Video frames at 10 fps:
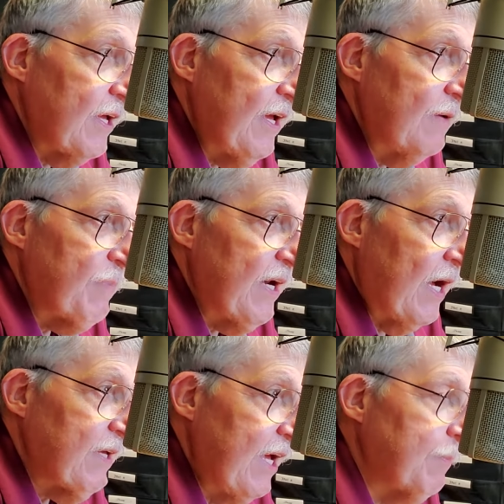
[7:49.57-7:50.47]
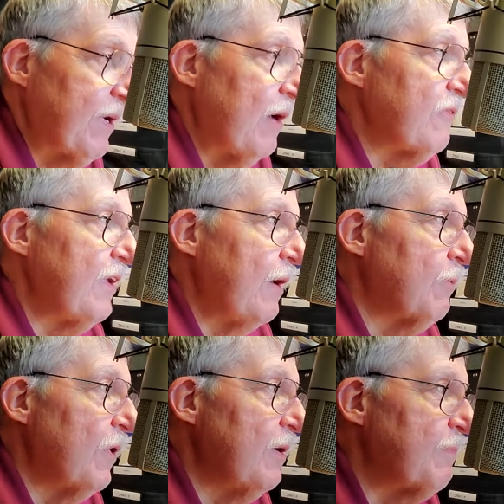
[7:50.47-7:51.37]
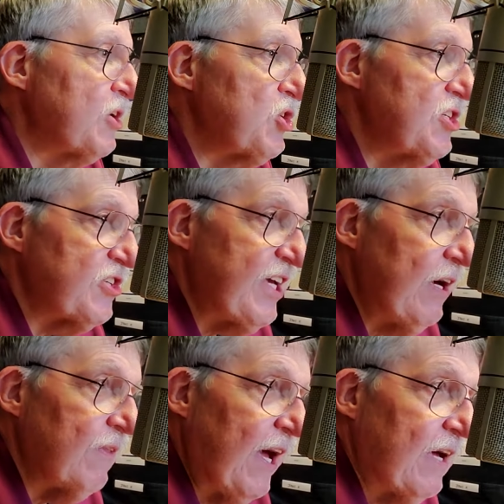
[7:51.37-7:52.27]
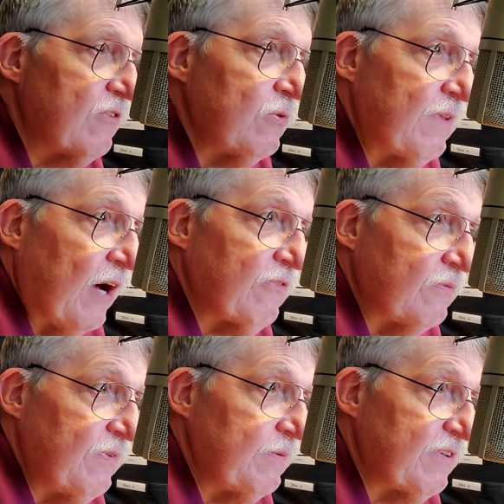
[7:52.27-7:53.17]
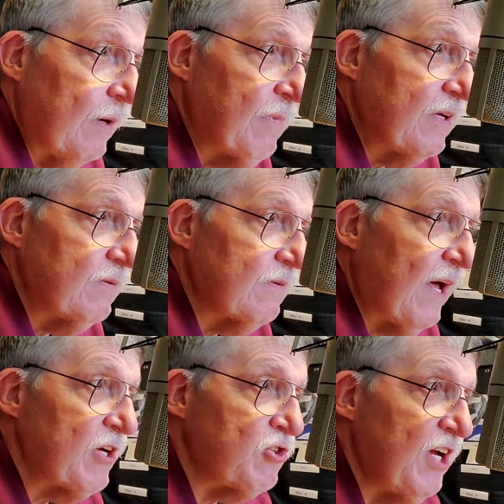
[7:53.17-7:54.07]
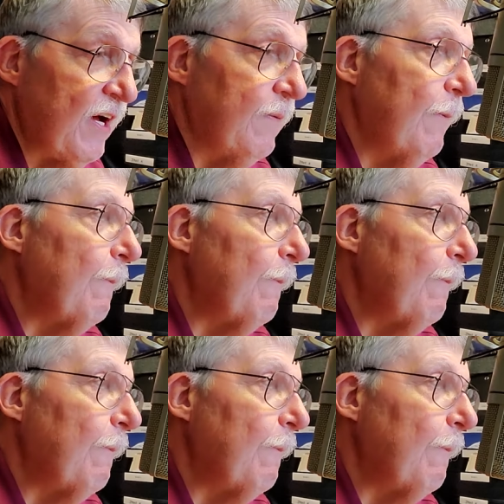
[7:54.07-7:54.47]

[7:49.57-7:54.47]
I can't pronounce that word, but she scaled that 2,000 feet summit last year,